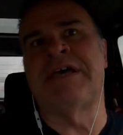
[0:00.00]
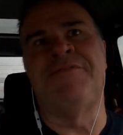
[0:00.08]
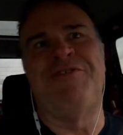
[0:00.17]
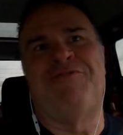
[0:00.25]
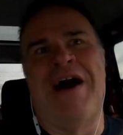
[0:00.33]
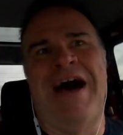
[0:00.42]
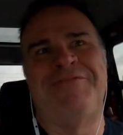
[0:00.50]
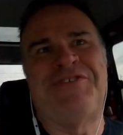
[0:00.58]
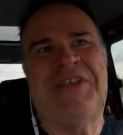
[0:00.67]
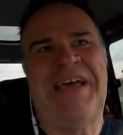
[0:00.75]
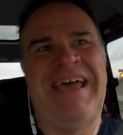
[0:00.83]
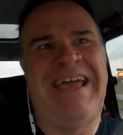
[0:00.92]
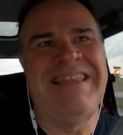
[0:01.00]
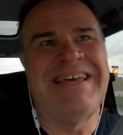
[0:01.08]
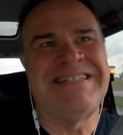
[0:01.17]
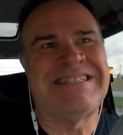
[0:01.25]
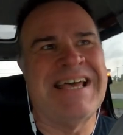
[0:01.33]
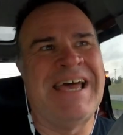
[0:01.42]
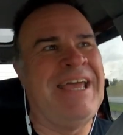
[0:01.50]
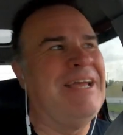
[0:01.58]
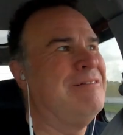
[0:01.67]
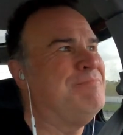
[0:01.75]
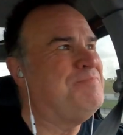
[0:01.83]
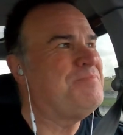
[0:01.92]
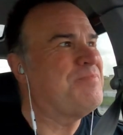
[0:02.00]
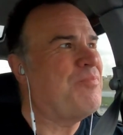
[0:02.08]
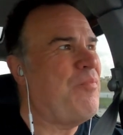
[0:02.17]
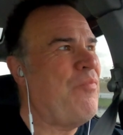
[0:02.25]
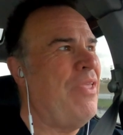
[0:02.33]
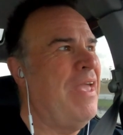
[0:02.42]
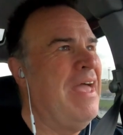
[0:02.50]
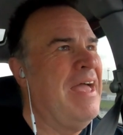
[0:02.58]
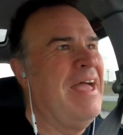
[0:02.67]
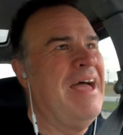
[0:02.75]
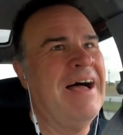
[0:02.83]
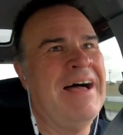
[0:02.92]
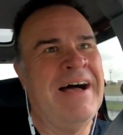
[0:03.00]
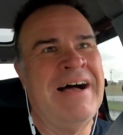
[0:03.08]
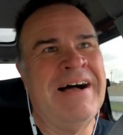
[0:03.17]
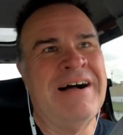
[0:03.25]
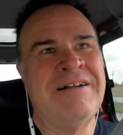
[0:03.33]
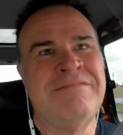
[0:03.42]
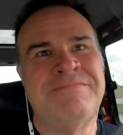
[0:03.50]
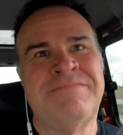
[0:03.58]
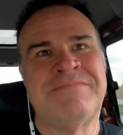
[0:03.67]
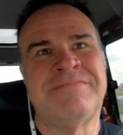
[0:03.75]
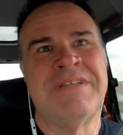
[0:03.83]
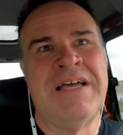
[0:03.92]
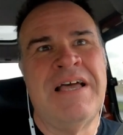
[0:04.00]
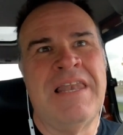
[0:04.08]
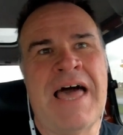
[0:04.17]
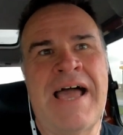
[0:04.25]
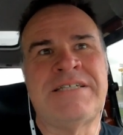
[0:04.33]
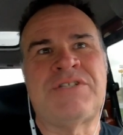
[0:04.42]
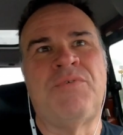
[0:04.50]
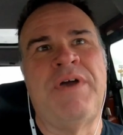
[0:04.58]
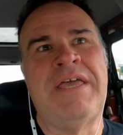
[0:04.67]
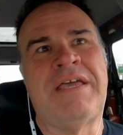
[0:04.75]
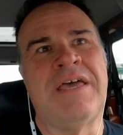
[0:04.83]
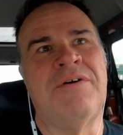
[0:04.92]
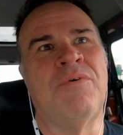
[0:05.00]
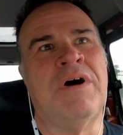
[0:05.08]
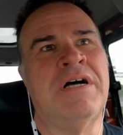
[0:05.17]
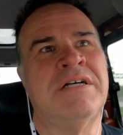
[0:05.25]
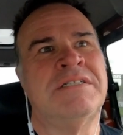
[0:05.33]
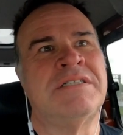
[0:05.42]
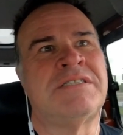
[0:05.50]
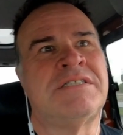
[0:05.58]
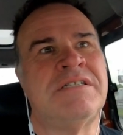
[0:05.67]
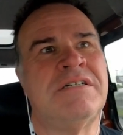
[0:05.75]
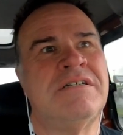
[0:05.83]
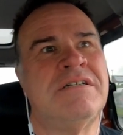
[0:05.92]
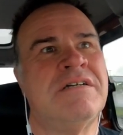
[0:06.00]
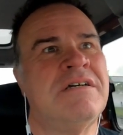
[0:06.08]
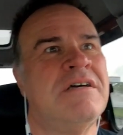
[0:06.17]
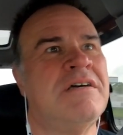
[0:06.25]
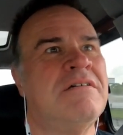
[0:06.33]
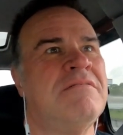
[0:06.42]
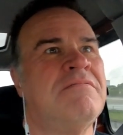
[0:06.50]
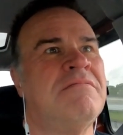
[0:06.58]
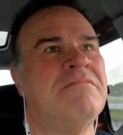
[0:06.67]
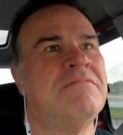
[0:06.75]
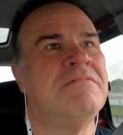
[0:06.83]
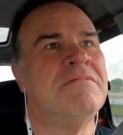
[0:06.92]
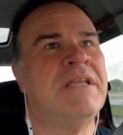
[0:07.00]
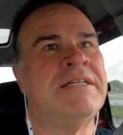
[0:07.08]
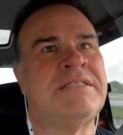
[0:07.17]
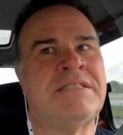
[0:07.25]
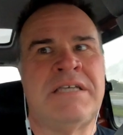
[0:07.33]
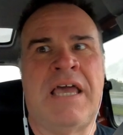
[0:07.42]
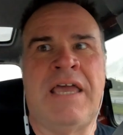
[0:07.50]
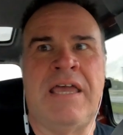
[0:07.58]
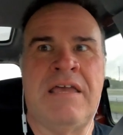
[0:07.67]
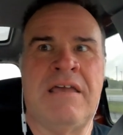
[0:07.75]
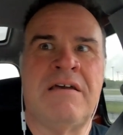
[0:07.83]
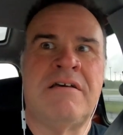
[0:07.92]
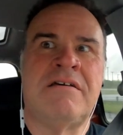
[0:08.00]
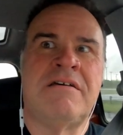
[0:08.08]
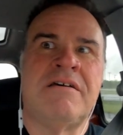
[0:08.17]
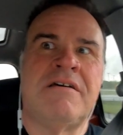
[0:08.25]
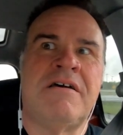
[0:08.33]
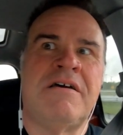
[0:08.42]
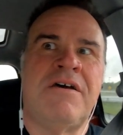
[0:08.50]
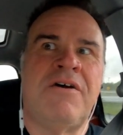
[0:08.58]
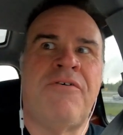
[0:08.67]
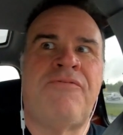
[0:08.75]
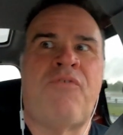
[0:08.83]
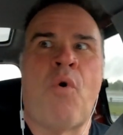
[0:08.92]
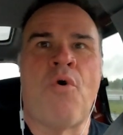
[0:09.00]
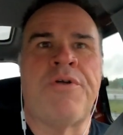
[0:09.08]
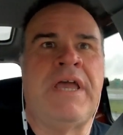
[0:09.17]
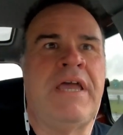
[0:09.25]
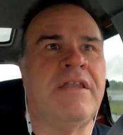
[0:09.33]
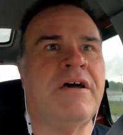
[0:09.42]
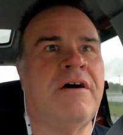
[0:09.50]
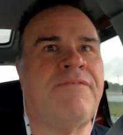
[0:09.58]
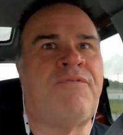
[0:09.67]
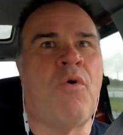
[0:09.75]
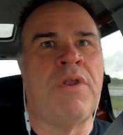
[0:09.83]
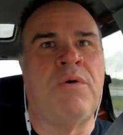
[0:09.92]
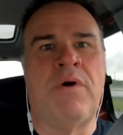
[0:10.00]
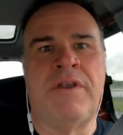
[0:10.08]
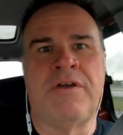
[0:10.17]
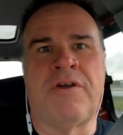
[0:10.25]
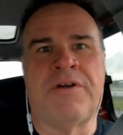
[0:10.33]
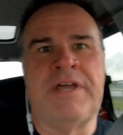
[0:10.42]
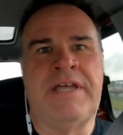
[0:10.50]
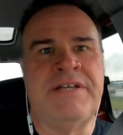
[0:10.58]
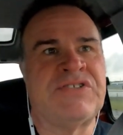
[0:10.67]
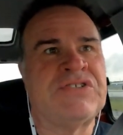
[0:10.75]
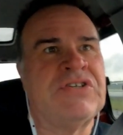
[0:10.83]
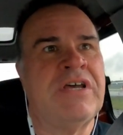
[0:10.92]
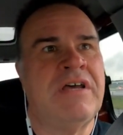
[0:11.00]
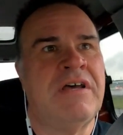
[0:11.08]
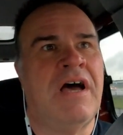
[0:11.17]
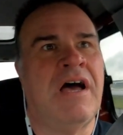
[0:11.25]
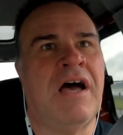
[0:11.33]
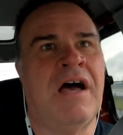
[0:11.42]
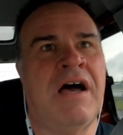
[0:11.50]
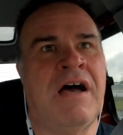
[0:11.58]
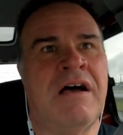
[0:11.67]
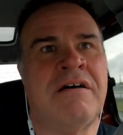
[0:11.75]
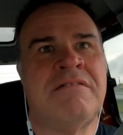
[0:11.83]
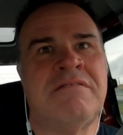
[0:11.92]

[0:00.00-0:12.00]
75 today, they say. Uh, last week it was let's see, 40 to 41 degrees. Uh,